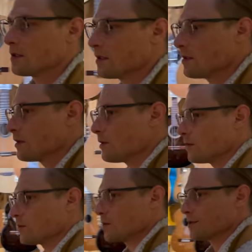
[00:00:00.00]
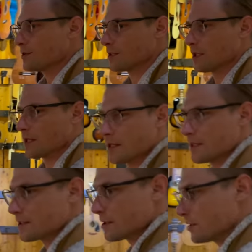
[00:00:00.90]
um, a lot of
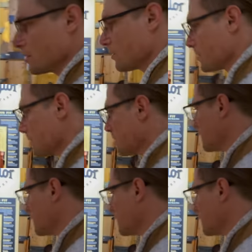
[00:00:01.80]
nice guitars in